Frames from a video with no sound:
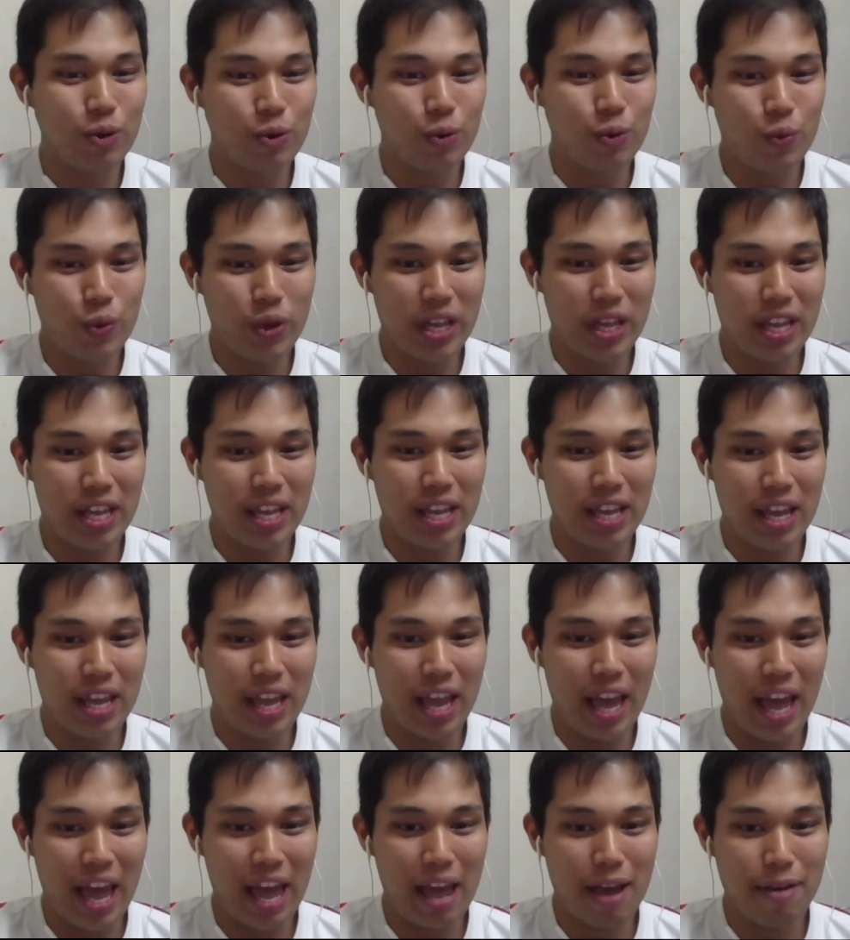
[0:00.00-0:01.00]

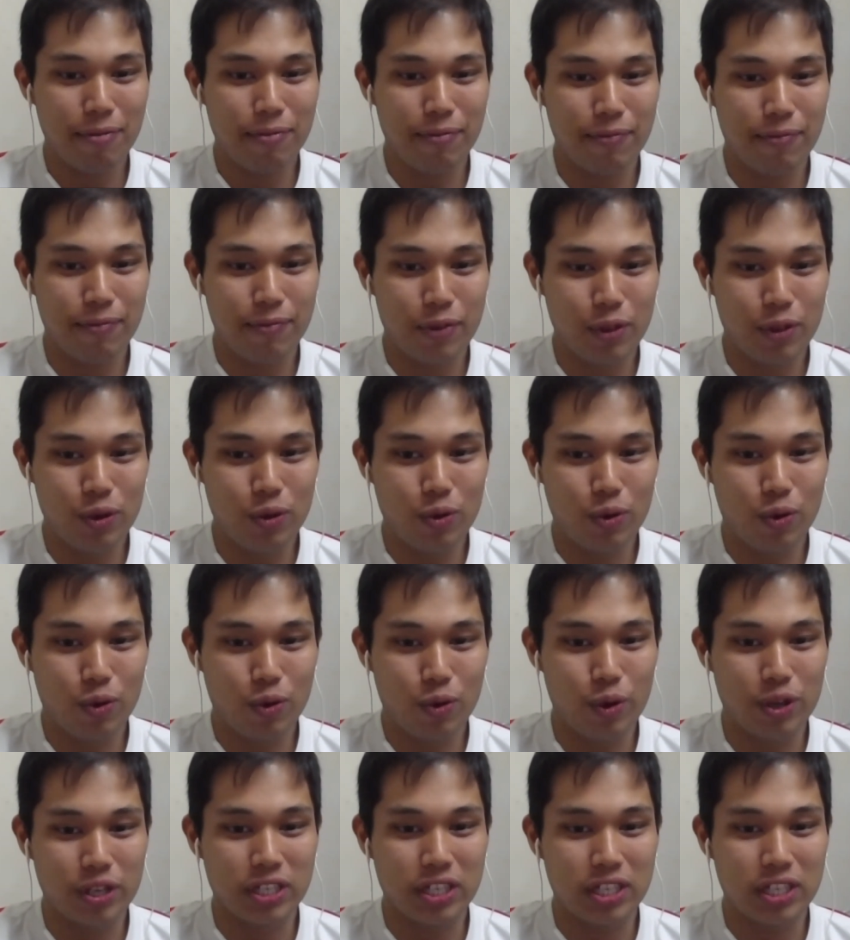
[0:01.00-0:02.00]
we have few
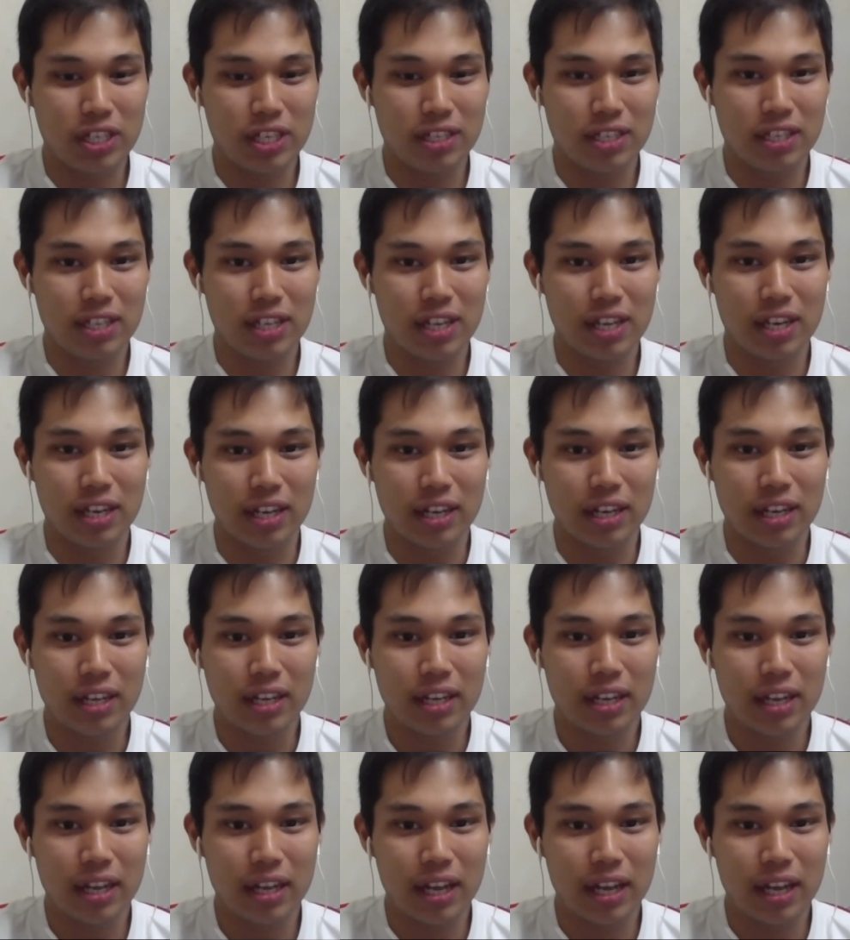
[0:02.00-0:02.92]
questions here.